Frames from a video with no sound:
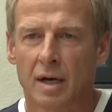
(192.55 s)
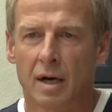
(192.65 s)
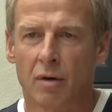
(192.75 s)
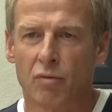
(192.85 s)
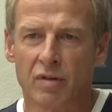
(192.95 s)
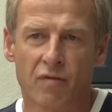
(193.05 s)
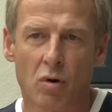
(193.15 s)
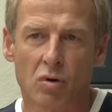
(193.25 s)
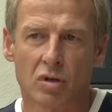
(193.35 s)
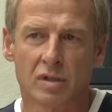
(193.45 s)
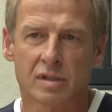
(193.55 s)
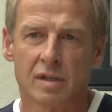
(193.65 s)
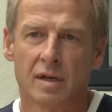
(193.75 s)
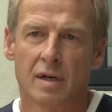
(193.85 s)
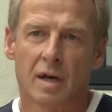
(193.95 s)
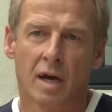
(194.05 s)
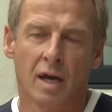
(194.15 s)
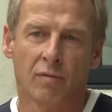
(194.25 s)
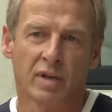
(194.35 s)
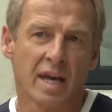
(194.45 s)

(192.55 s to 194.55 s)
Refocus, and we